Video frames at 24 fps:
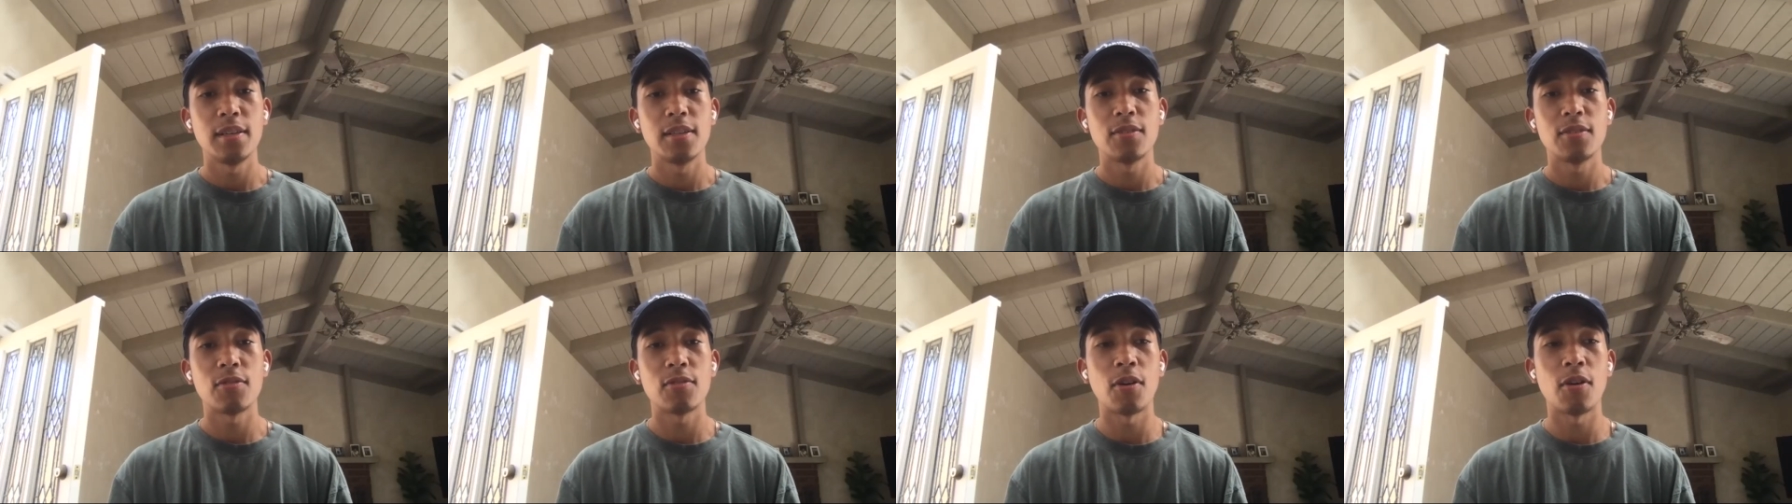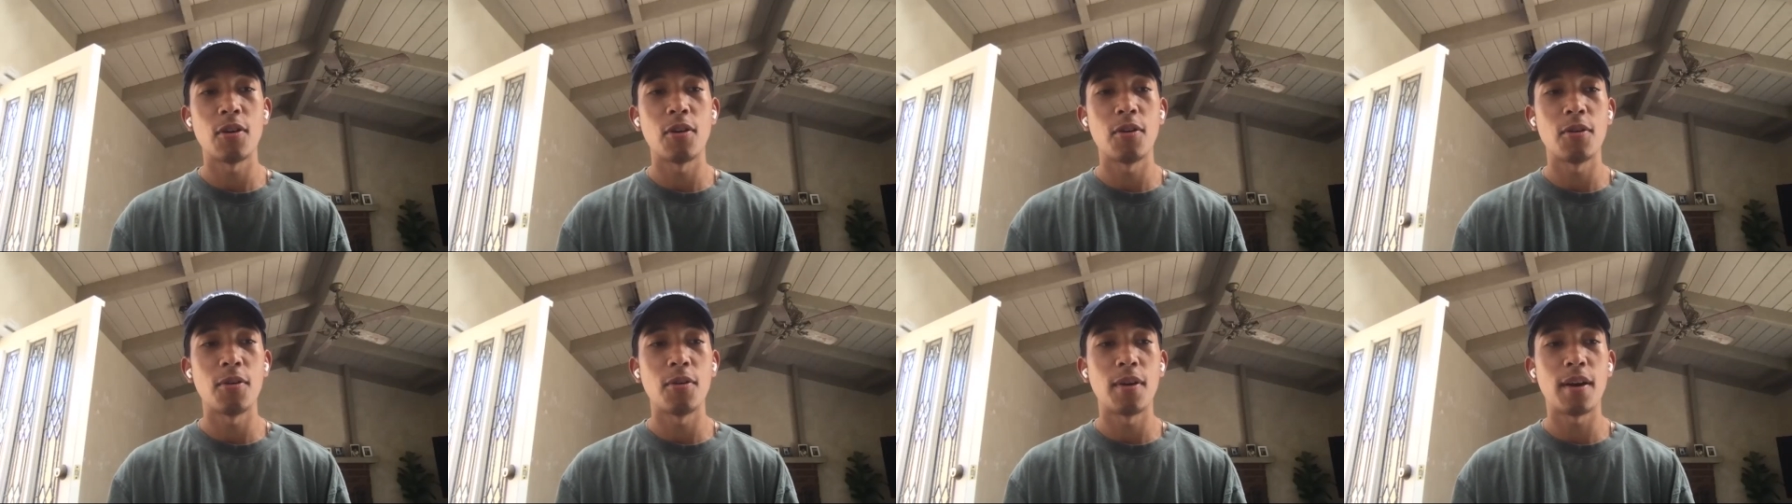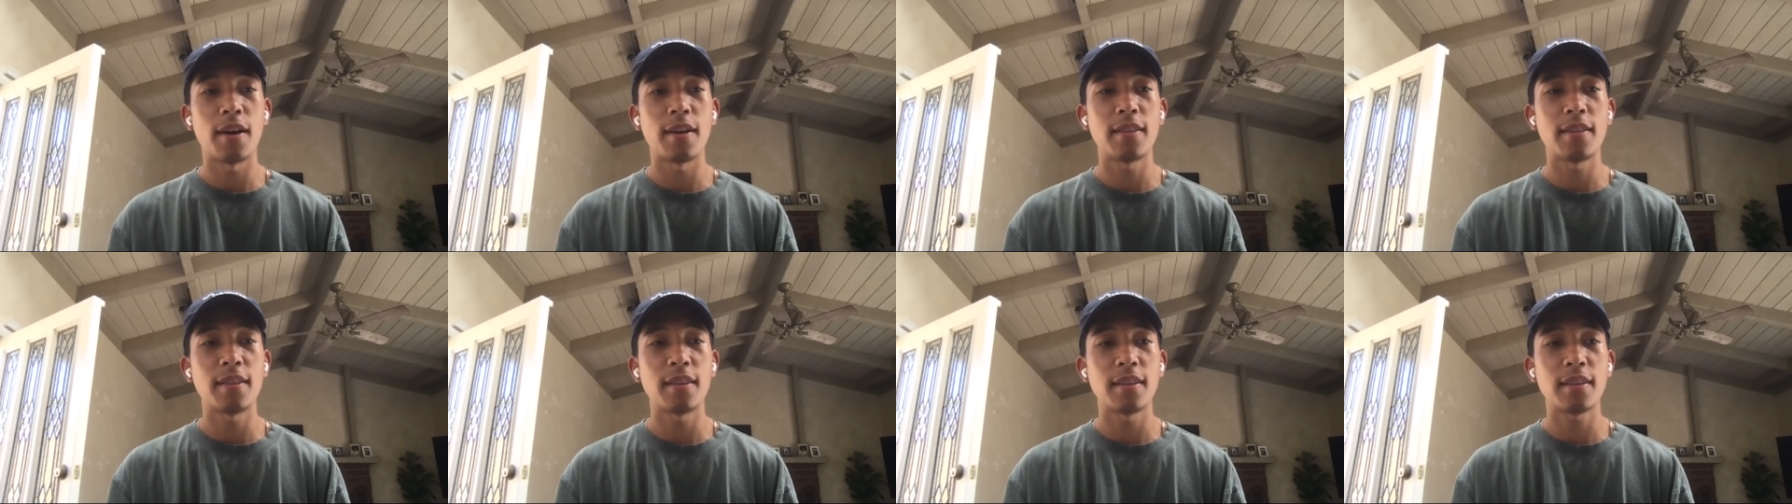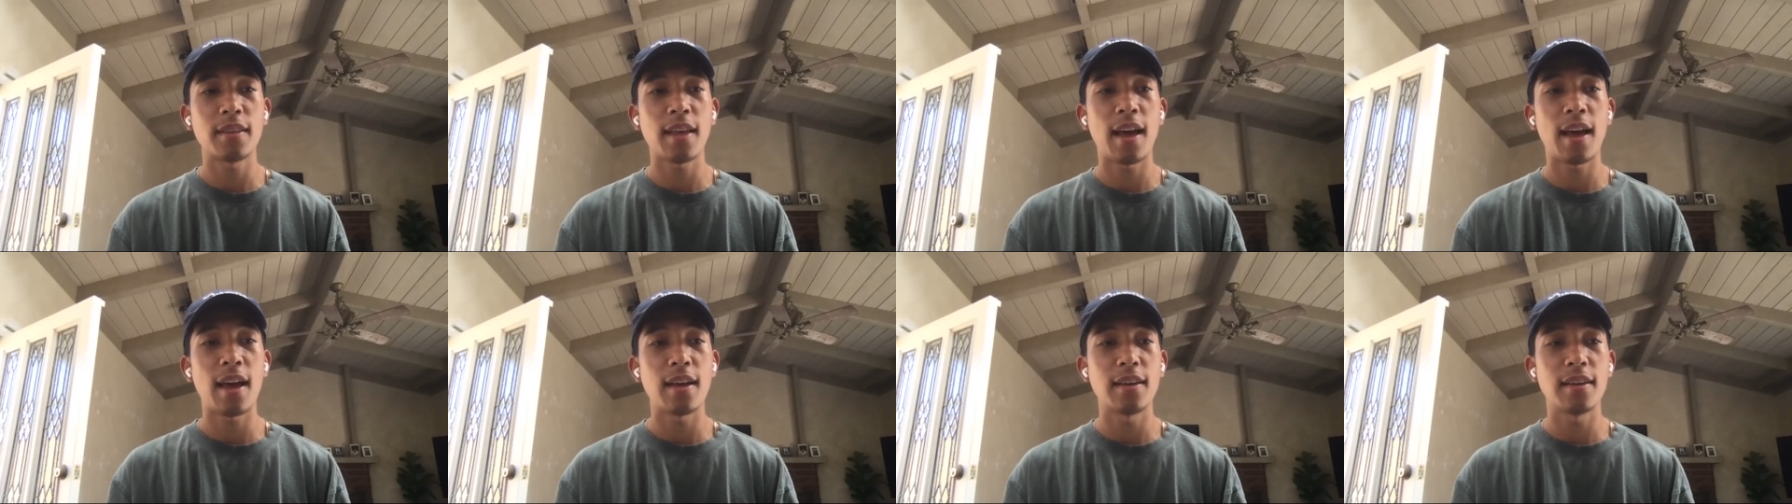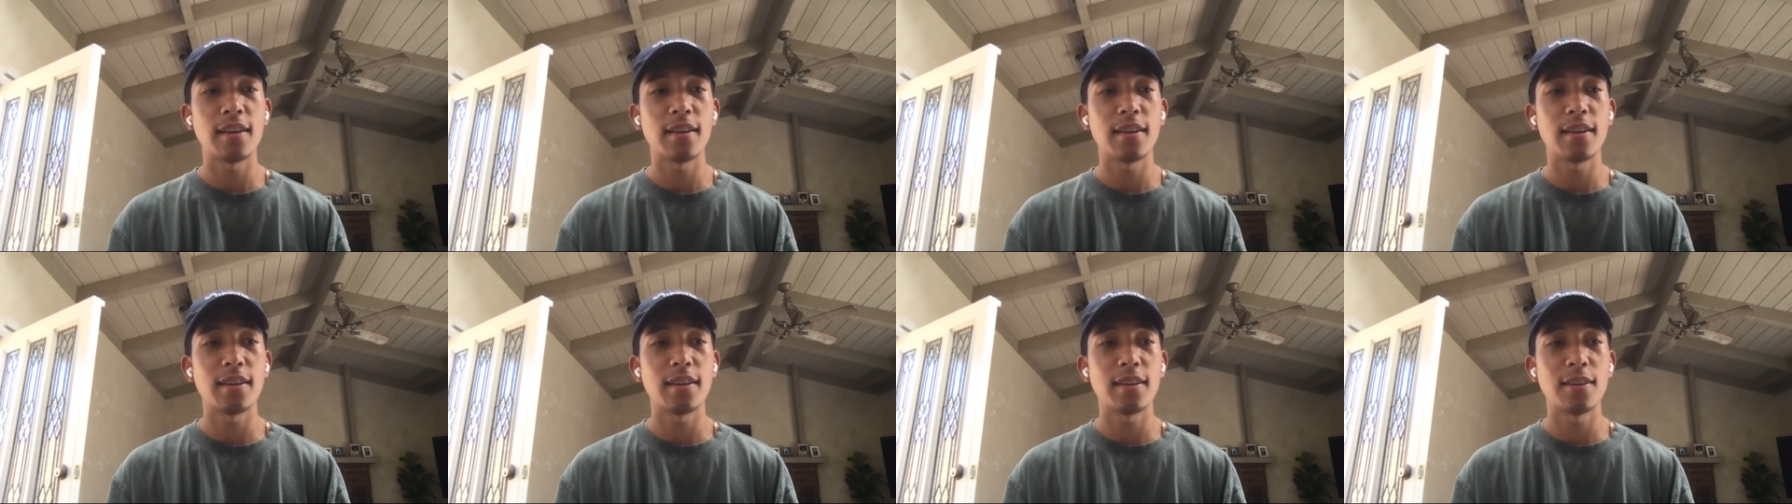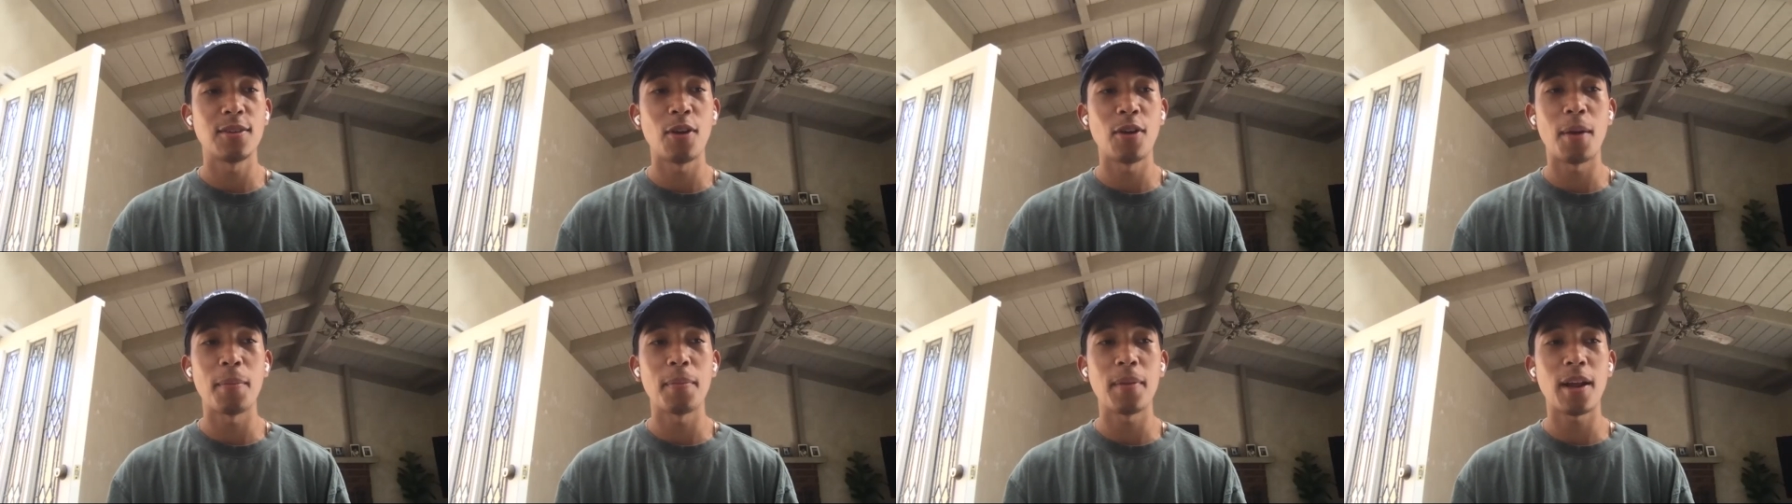So I think that, you
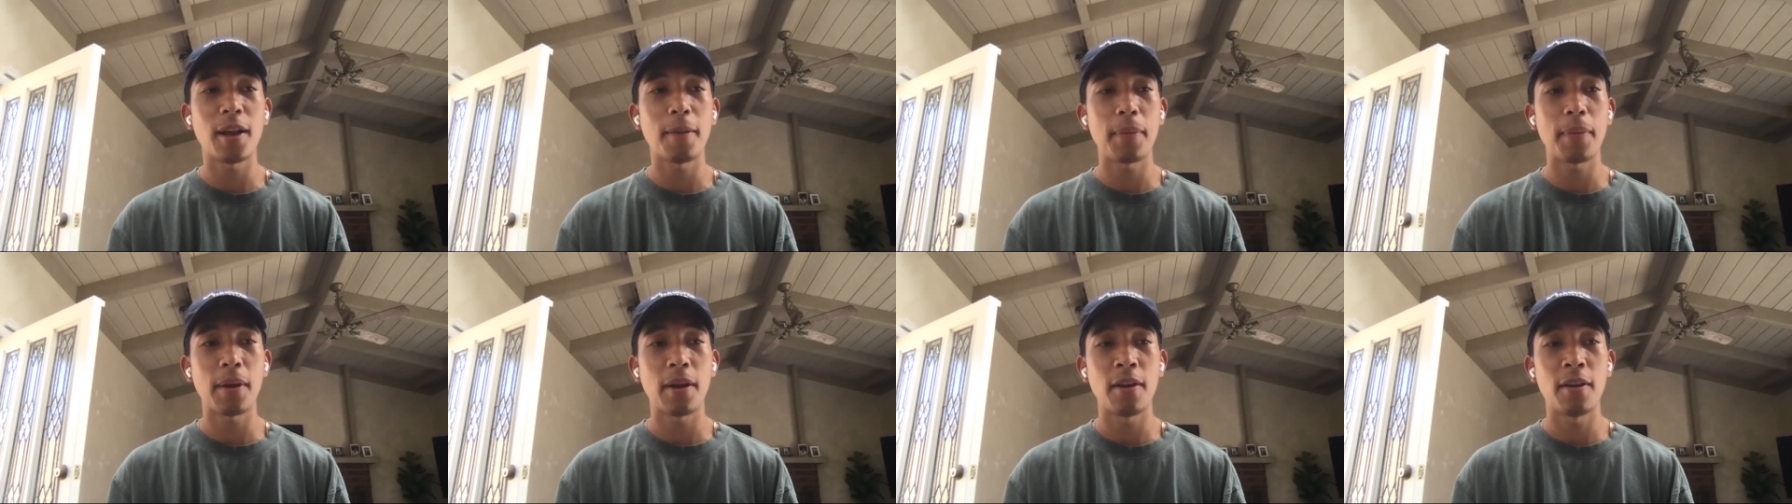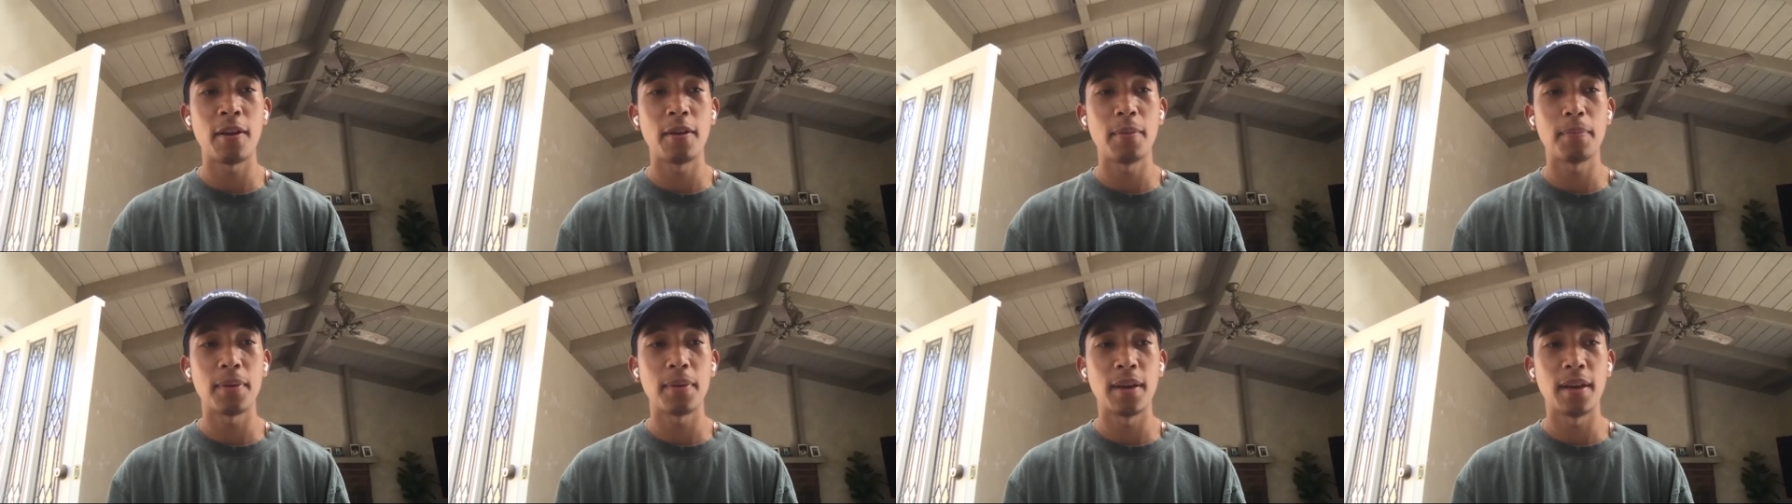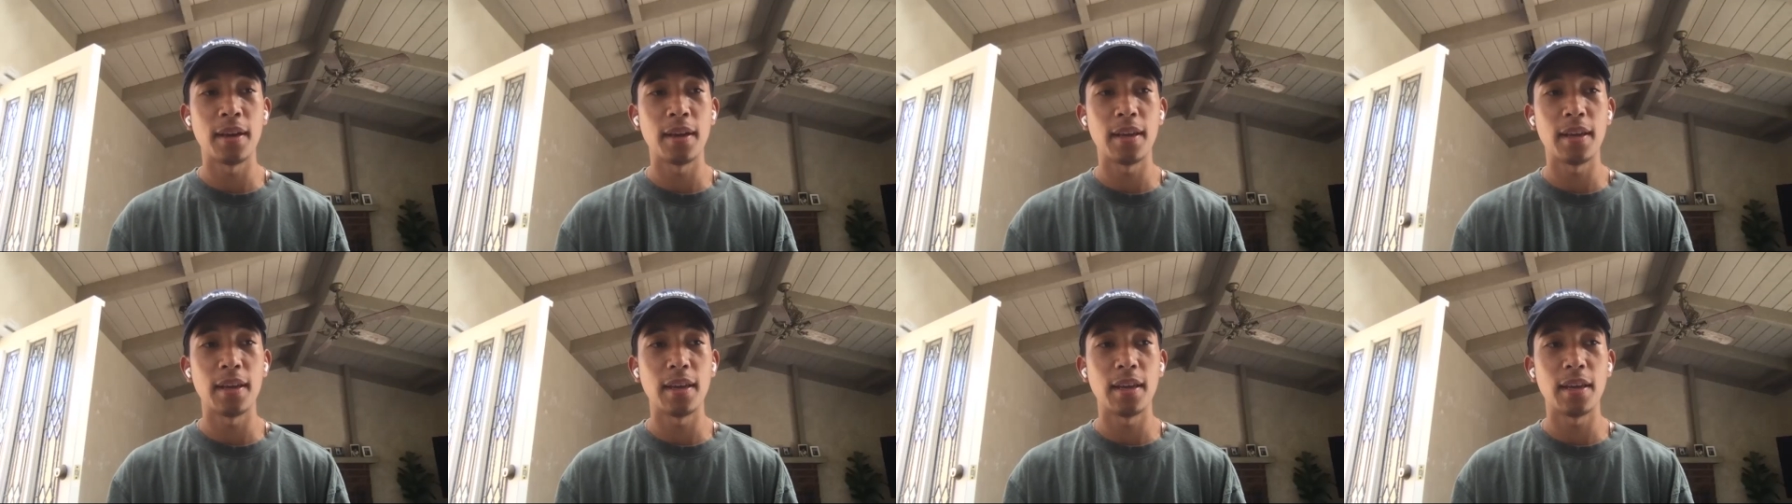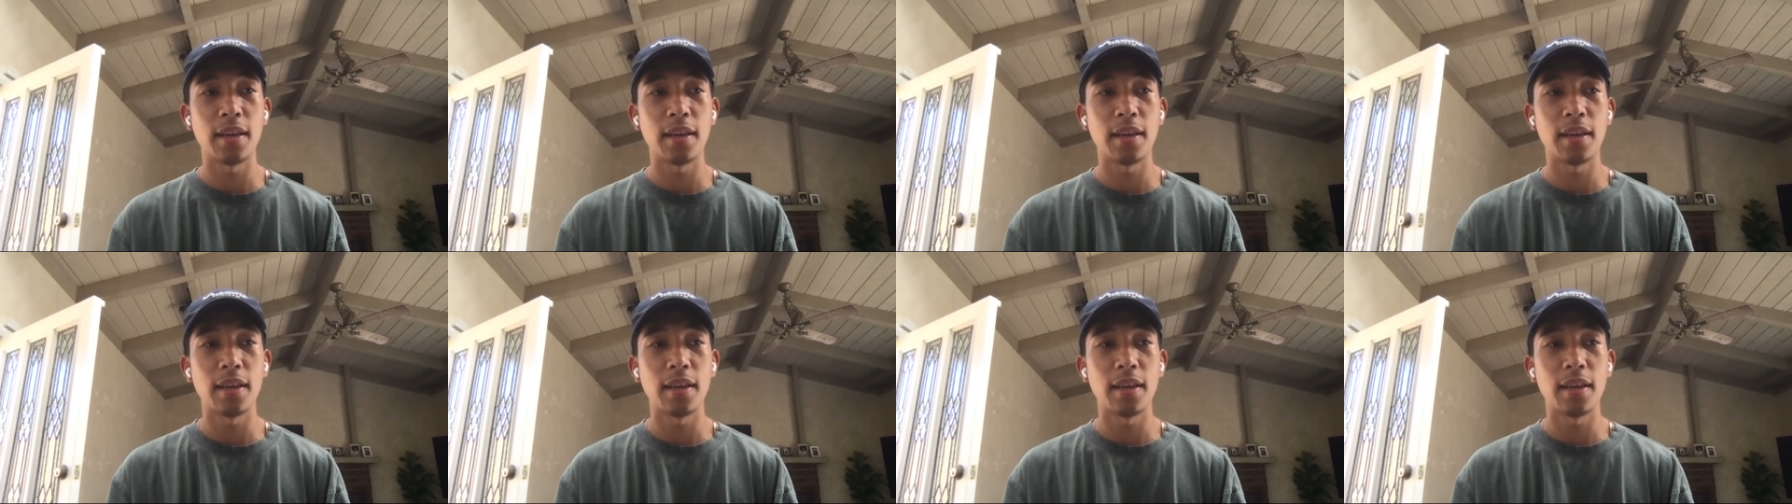know, I'm not a parent, but